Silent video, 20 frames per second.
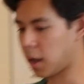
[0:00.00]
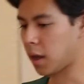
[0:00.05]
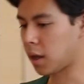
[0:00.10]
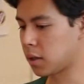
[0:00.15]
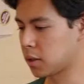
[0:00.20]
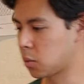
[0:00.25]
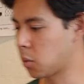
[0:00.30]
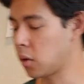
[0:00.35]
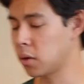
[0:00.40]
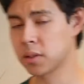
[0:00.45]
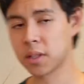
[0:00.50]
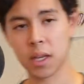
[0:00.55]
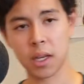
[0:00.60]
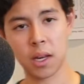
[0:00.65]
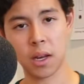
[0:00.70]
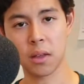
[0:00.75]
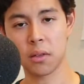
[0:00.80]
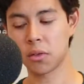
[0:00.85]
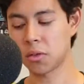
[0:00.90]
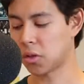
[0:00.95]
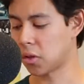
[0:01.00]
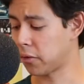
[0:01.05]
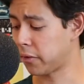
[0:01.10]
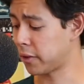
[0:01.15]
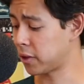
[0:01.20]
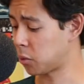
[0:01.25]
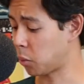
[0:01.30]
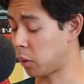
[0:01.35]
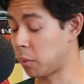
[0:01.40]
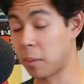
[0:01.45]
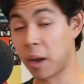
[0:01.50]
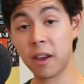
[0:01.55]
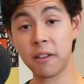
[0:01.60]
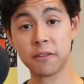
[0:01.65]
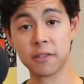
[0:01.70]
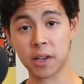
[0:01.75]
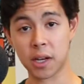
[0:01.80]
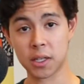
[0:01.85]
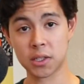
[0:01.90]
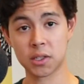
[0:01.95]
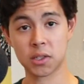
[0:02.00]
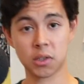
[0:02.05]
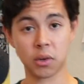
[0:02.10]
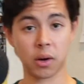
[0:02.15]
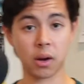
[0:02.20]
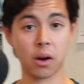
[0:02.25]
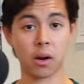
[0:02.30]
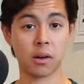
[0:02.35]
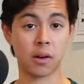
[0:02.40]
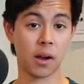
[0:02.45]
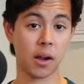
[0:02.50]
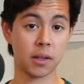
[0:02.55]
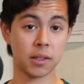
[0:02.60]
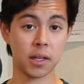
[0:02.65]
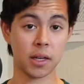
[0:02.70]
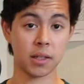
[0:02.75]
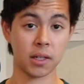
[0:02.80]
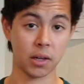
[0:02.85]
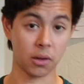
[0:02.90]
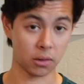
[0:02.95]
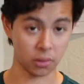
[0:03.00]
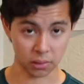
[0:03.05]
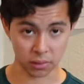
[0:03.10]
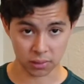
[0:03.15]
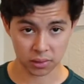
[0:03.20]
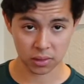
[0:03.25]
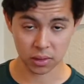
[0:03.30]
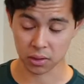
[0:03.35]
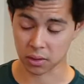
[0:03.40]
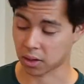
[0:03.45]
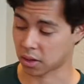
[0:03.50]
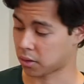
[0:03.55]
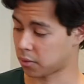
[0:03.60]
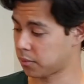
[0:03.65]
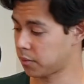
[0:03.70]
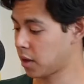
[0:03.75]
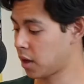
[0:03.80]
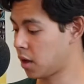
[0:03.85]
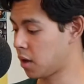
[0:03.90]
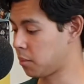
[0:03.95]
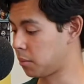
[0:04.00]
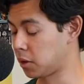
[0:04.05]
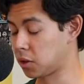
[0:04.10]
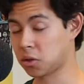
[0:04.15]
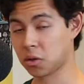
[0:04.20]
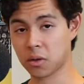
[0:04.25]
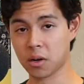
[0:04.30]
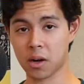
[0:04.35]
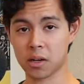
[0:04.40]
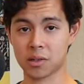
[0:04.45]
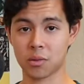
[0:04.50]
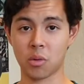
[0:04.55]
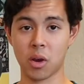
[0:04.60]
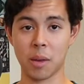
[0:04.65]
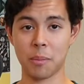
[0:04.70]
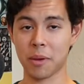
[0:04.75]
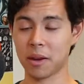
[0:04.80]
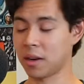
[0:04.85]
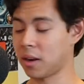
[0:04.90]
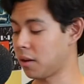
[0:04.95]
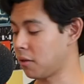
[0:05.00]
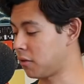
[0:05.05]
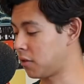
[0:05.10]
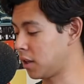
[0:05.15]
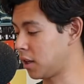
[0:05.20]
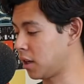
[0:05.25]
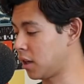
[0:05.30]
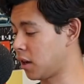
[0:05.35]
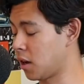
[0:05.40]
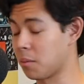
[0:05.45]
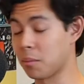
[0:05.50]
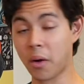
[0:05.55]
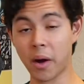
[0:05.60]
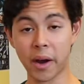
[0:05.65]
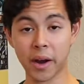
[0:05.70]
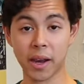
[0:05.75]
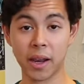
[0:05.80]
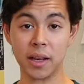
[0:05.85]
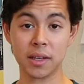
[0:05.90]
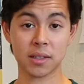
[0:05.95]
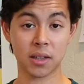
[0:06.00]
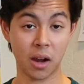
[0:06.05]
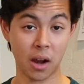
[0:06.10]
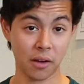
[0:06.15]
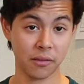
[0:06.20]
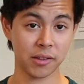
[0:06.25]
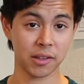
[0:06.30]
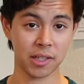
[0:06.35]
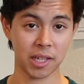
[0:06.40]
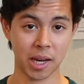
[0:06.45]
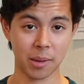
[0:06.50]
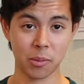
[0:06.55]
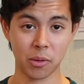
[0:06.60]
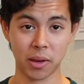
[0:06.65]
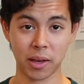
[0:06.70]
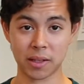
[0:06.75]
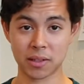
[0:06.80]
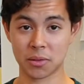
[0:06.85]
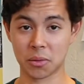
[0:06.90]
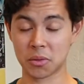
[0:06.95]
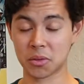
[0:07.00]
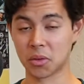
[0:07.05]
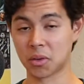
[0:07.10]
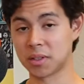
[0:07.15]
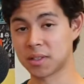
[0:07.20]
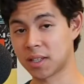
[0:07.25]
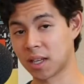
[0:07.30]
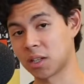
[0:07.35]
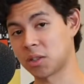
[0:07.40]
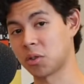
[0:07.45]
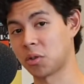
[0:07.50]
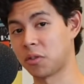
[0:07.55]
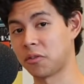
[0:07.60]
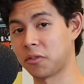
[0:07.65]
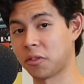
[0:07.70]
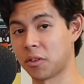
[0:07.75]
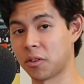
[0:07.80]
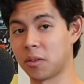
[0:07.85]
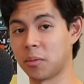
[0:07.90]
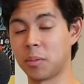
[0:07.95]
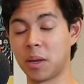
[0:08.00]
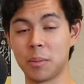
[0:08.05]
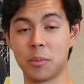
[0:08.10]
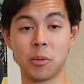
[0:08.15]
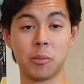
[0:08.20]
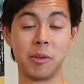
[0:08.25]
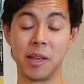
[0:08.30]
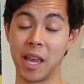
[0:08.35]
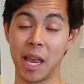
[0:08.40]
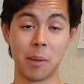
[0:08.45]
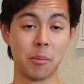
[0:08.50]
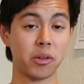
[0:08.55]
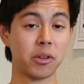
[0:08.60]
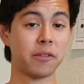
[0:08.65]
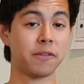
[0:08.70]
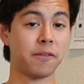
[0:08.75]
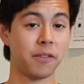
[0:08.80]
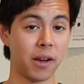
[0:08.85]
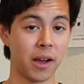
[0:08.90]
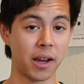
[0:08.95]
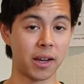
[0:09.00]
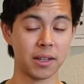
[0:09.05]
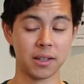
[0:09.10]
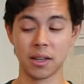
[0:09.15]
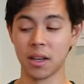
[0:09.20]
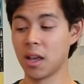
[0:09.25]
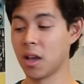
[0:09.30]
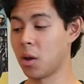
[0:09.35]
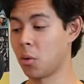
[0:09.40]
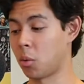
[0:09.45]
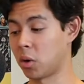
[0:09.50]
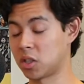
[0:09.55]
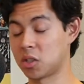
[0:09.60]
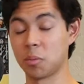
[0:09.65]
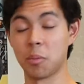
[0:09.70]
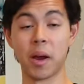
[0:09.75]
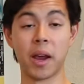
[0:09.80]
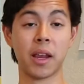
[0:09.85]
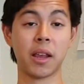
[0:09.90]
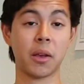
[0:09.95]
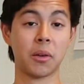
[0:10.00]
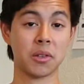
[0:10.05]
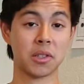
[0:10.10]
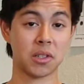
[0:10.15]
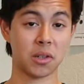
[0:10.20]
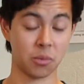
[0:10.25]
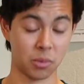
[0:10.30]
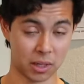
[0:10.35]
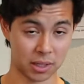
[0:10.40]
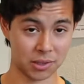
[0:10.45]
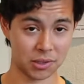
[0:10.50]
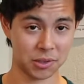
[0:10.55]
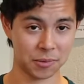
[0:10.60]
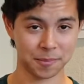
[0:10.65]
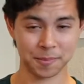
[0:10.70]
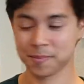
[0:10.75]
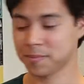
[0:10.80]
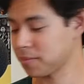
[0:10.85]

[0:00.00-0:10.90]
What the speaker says: as well as any other surface we may have touched during our contact here in the studio. Be sure not to wipe any of the markings off the table, as those are essential for people being able to find which mic goes to which.